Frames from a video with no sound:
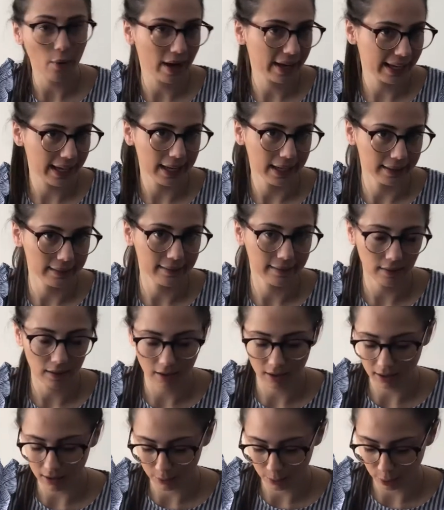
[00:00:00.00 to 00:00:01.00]
I can
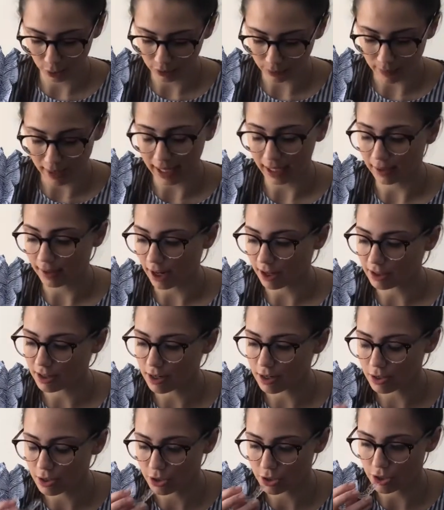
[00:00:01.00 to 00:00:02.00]
put my
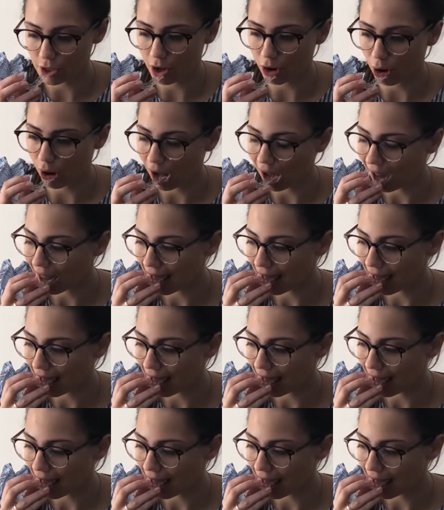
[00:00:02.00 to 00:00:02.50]
aligners. So